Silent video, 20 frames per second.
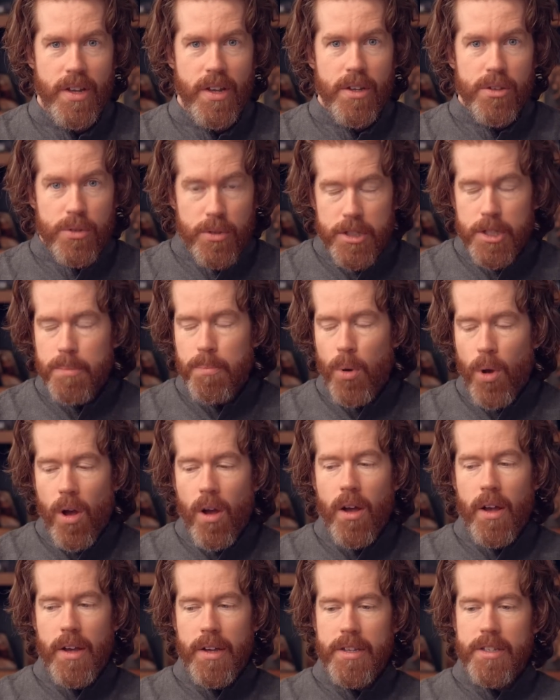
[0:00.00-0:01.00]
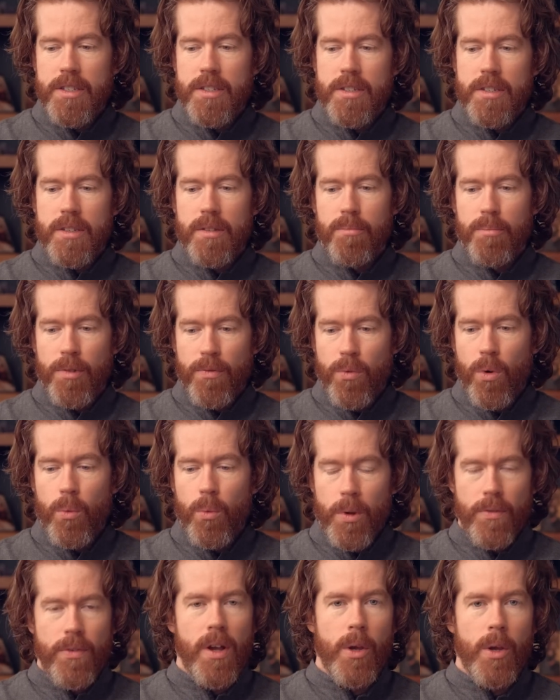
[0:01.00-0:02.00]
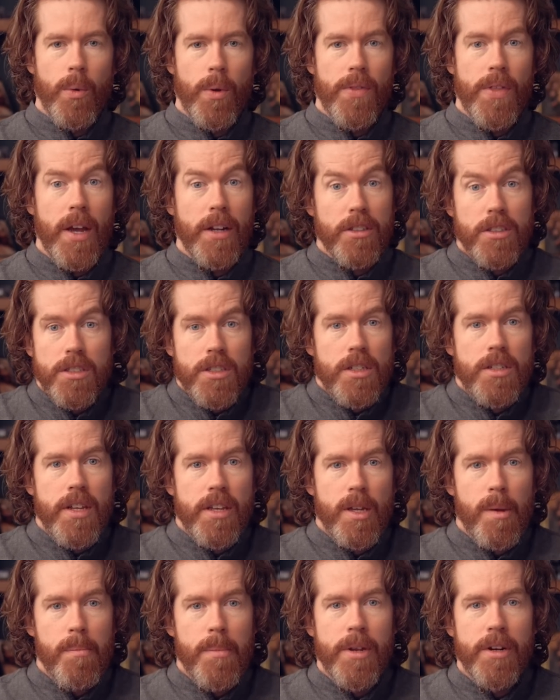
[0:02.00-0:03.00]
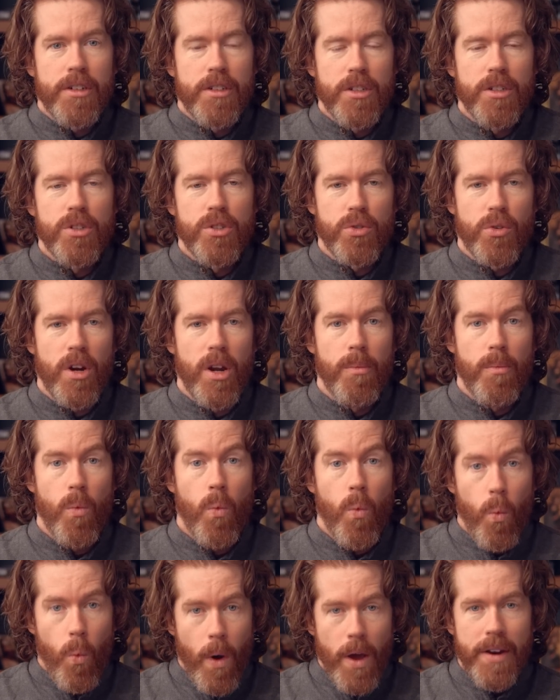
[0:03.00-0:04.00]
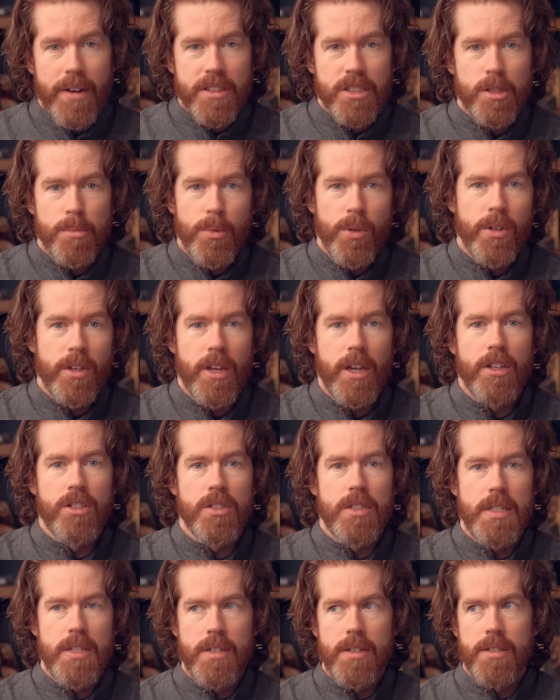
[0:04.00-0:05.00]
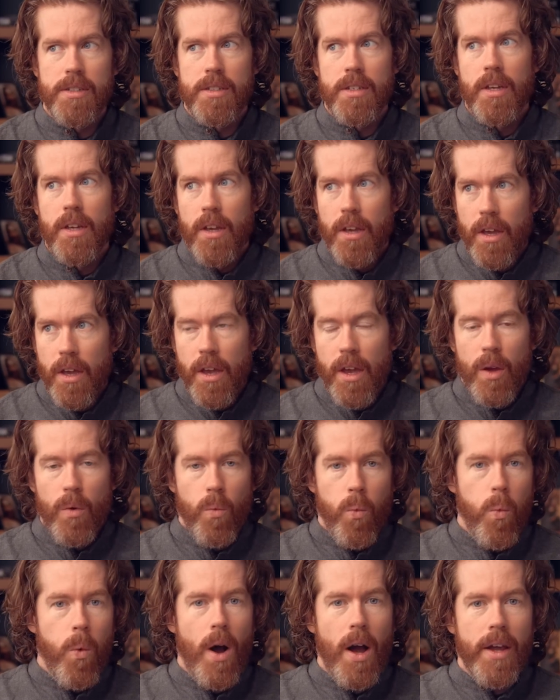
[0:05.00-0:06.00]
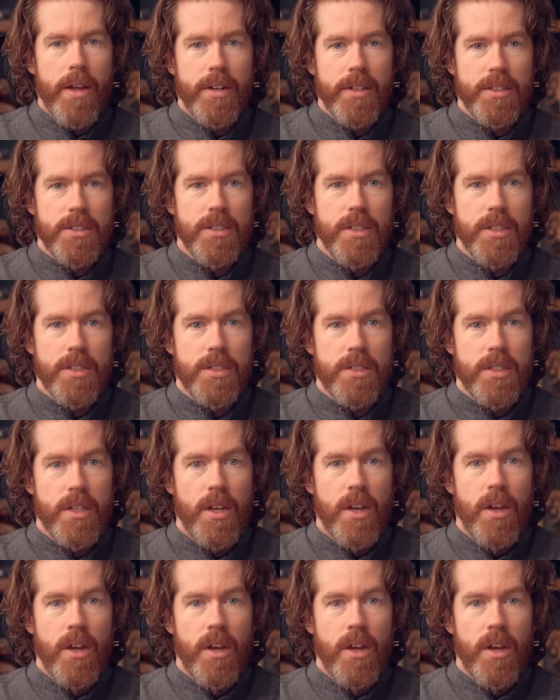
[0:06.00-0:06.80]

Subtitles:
So let's pause before we evaluate that, just to take a minute to describe what excommunication is and why it exists.